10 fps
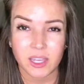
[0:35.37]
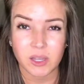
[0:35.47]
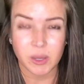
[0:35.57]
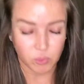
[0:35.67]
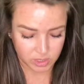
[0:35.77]

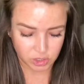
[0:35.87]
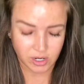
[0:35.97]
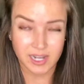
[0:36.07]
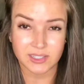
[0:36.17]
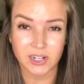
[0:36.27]

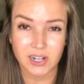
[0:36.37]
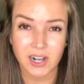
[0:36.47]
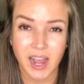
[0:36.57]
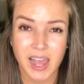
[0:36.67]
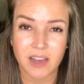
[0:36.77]
moisturizer.
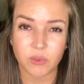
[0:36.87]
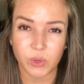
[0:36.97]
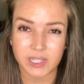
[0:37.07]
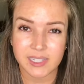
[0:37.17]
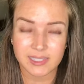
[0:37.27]
I have
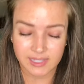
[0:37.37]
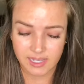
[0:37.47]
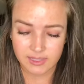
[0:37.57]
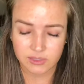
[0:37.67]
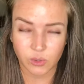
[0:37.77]
oily
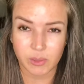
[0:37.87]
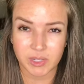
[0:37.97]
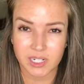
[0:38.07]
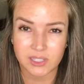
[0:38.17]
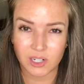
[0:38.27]
skin, so I'm going
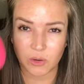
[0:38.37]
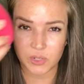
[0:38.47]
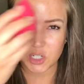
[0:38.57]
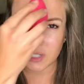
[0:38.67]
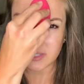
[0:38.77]
to start with
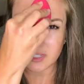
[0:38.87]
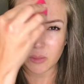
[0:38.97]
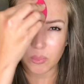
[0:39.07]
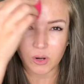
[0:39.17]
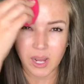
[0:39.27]
just a
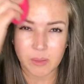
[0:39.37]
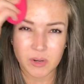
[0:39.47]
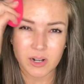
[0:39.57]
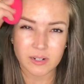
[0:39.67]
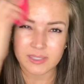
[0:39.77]

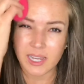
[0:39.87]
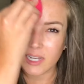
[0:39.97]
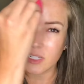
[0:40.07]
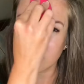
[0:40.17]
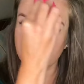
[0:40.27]
primer
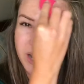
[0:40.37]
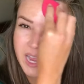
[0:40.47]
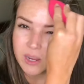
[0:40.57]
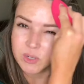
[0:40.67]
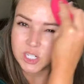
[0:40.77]
setting spray,
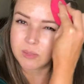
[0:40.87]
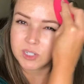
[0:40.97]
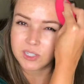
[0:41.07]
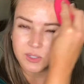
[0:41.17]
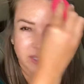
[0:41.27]
which I'm
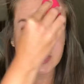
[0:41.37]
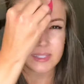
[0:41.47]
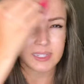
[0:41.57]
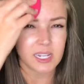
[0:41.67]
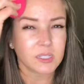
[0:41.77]
just using
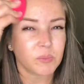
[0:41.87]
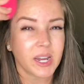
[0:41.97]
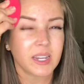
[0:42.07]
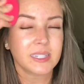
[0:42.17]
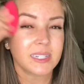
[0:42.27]
Stay
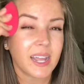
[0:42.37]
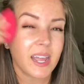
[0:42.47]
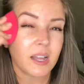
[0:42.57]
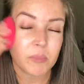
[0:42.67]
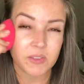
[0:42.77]
Spray today
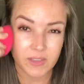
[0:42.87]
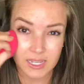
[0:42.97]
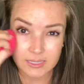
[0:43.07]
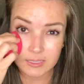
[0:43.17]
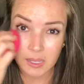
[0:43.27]
on my
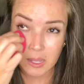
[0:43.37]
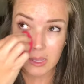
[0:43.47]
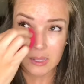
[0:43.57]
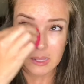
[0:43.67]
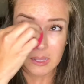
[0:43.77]
face.
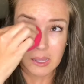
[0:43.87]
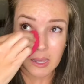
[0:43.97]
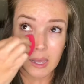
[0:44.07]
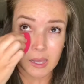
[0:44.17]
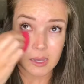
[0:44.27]

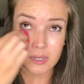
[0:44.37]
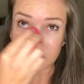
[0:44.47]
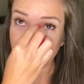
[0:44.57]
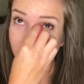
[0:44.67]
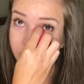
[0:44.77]

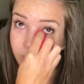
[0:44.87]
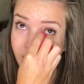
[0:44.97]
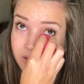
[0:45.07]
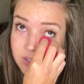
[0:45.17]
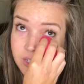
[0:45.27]
If you
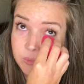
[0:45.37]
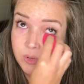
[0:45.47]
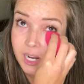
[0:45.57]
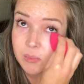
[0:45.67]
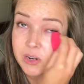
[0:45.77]
have a good
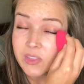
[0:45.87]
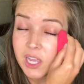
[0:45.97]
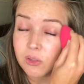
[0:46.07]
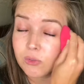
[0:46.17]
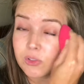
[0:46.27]
primer that
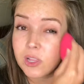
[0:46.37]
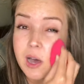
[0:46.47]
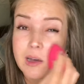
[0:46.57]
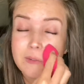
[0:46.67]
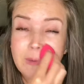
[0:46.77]
you
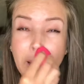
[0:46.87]
love